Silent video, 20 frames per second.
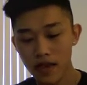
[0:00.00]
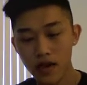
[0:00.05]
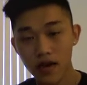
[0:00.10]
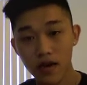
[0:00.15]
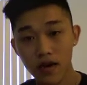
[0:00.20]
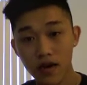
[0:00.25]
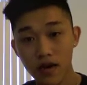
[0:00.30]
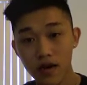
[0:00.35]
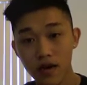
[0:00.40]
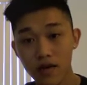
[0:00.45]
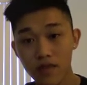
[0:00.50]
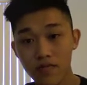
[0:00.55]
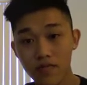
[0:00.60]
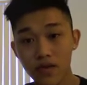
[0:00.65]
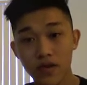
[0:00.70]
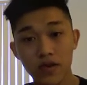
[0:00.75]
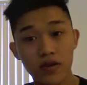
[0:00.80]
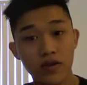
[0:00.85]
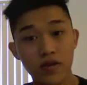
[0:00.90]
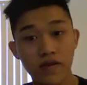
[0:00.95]

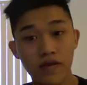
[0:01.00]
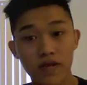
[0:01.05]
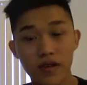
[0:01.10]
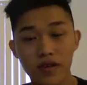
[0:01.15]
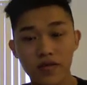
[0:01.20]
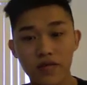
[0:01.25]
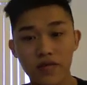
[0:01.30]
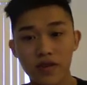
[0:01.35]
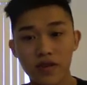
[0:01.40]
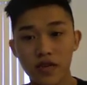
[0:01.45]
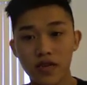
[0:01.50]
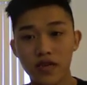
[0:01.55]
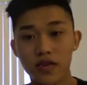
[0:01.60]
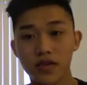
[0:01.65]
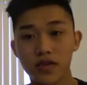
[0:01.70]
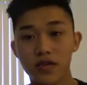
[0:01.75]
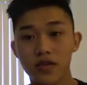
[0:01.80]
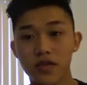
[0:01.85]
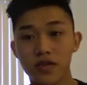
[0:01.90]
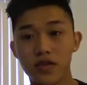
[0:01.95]
The other effect of it
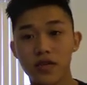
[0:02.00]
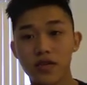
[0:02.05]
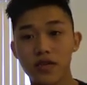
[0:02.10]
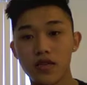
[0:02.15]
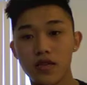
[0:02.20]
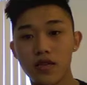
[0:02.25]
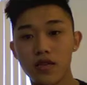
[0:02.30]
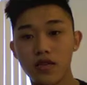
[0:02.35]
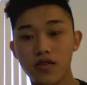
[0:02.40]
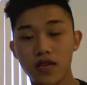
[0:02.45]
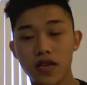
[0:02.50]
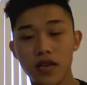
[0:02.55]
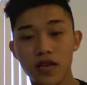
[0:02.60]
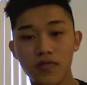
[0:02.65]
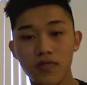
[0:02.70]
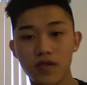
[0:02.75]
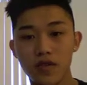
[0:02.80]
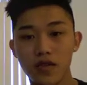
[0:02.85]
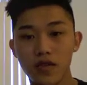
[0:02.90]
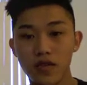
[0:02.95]
is you can
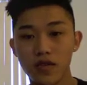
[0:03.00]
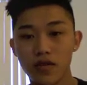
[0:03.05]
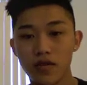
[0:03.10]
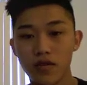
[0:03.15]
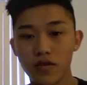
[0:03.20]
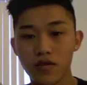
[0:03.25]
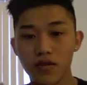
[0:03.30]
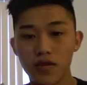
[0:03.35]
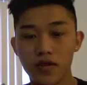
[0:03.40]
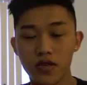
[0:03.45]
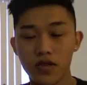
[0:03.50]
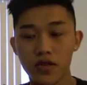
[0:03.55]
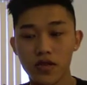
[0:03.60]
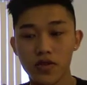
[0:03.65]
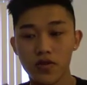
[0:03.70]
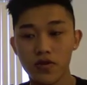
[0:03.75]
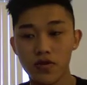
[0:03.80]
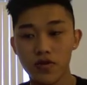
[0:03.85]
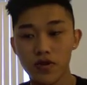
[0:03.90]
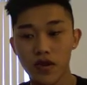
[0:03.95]
activate this card
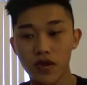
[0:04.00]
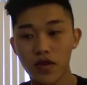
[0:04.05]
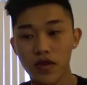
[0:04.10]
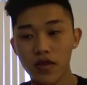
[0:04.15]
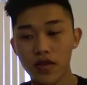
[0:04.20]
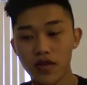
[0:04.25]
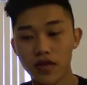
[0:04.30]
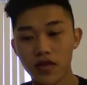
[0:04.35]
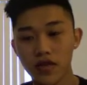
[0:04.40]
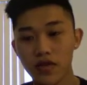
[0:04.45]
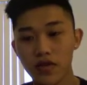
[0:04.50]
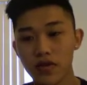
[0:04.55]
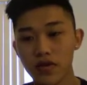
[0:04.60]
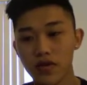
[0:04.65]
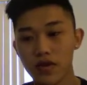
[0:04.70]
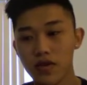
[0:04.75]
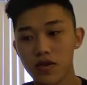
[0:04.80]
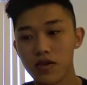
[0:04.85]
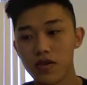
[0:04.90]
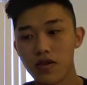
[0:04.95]
to search out an Elegant
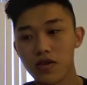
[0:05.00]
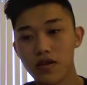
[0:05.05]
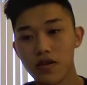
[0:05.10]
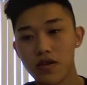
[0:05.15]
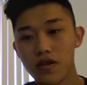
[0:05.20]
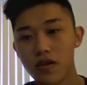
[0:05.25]
Egotist,